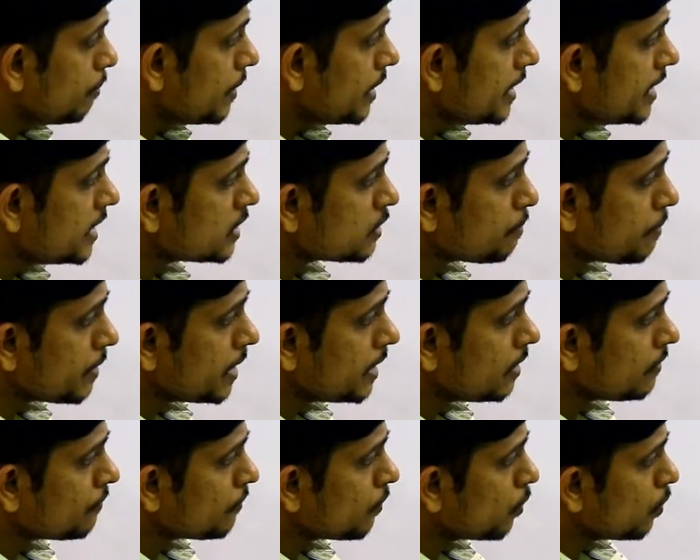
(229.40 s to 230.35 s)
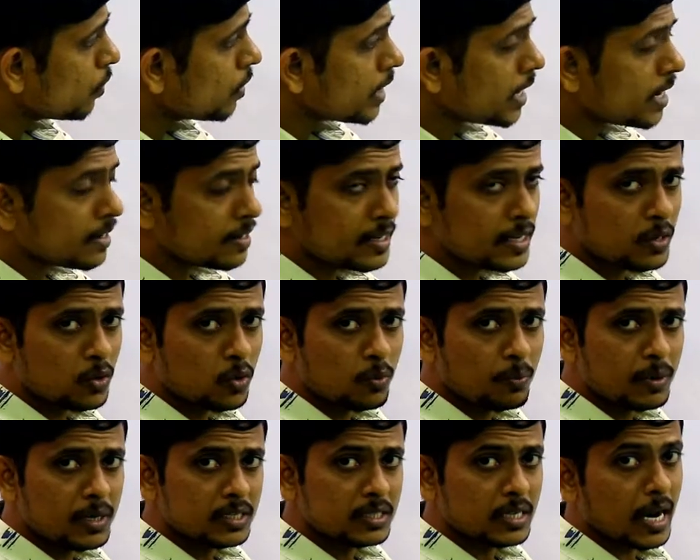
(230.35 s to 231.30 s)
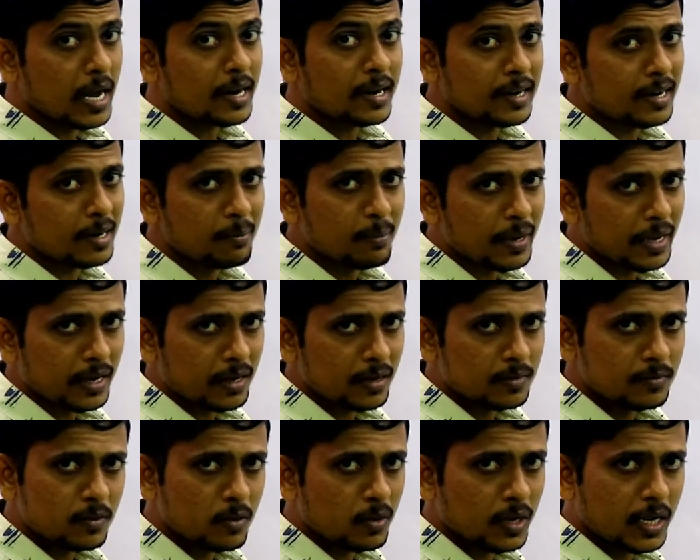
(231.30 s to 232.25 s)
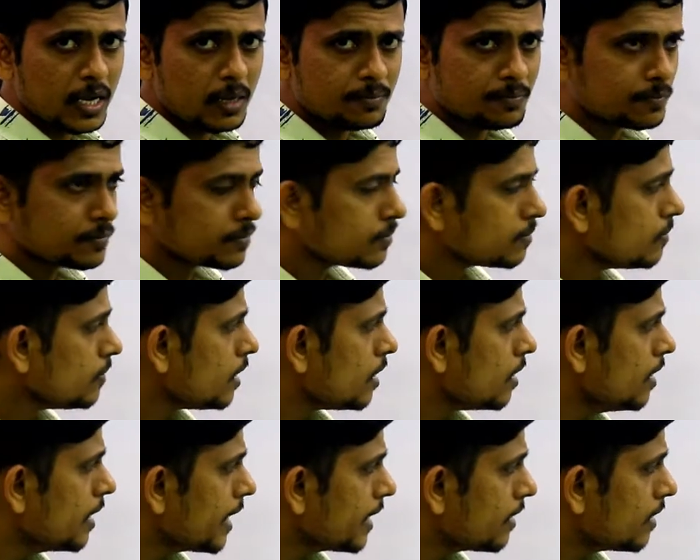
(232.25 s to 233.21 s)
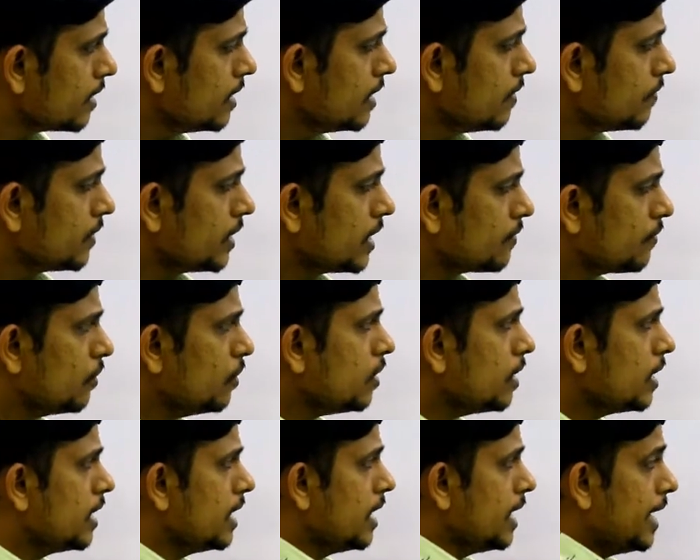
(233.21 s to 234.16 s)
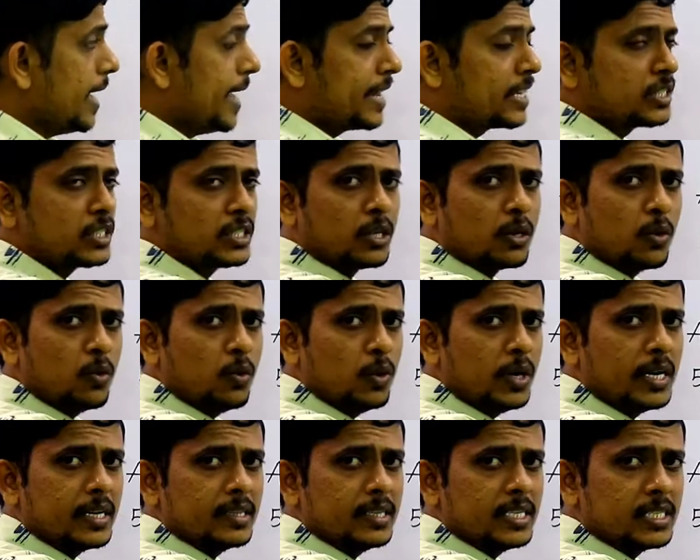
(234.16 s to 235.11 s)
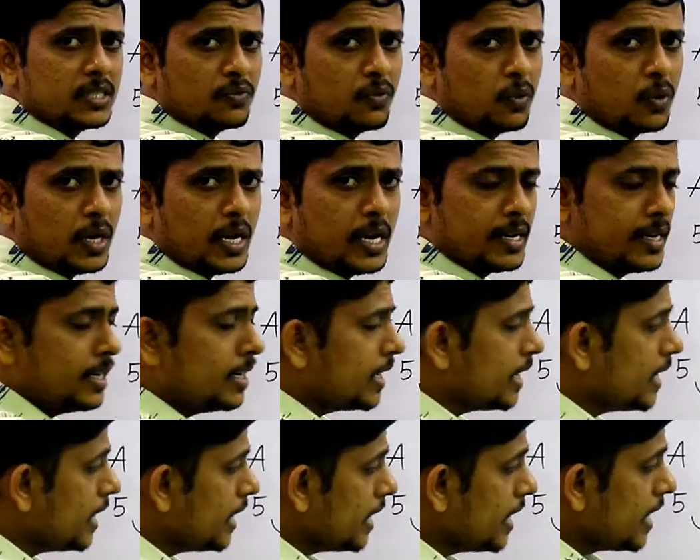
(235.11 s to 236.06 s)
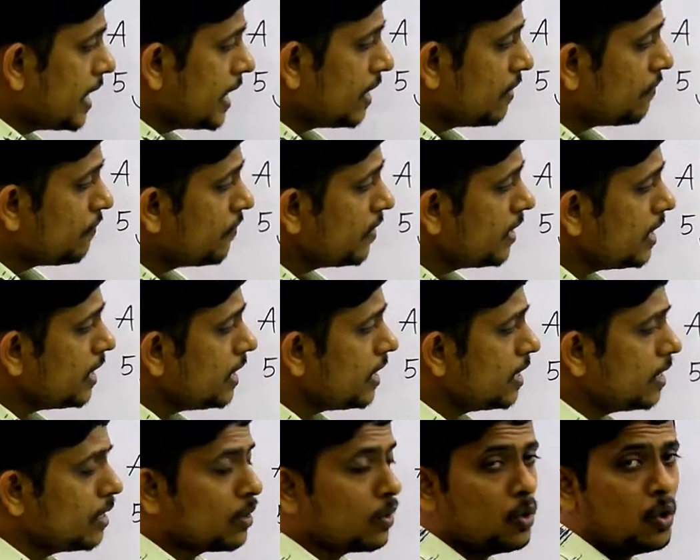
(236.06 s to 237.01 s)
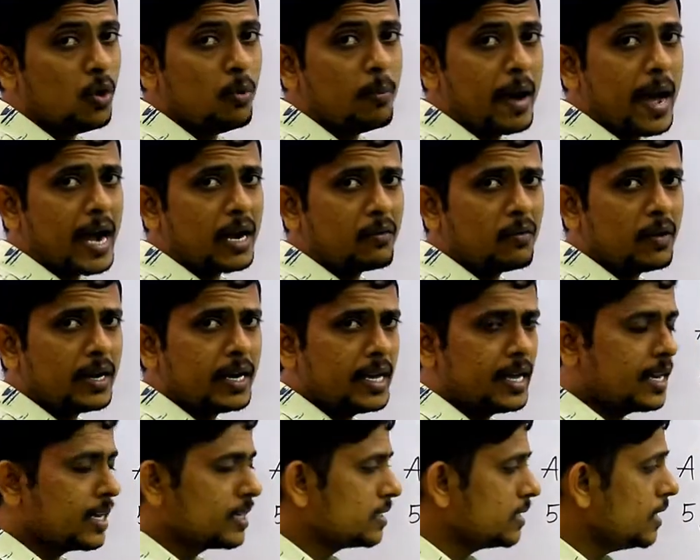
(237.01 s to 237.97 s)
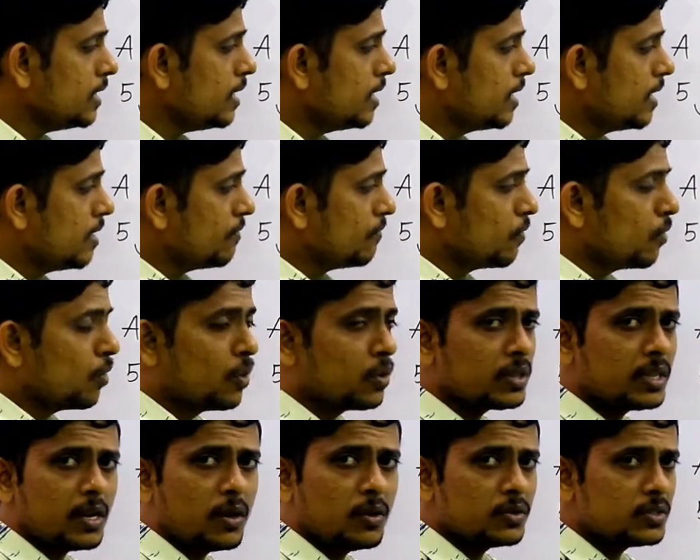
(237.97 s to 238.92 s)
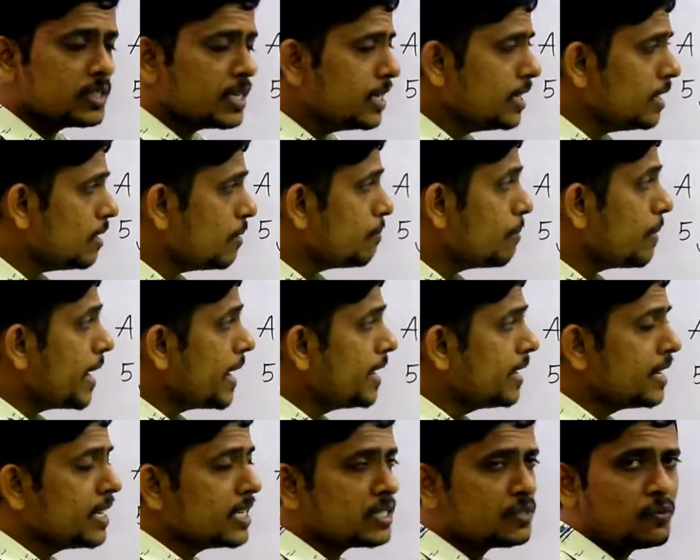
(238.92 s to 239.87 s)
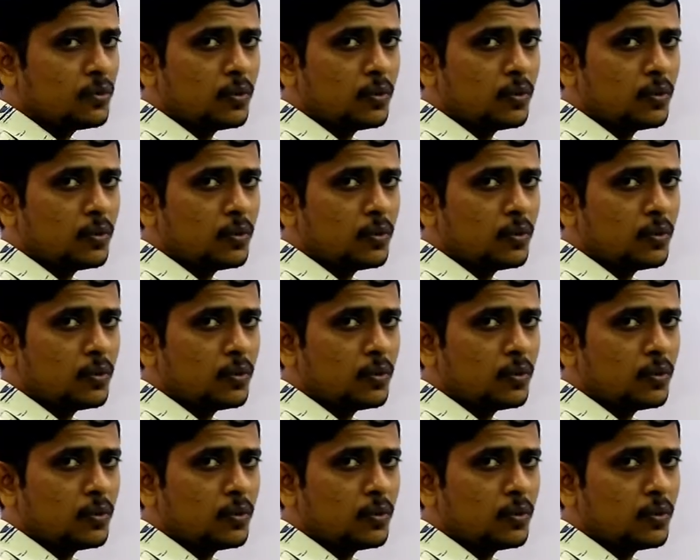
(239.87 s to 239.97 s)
B spent 400 rupees on repair. Okay, right. Therefore excluding this 400, if we go backward direction, 4,000 minus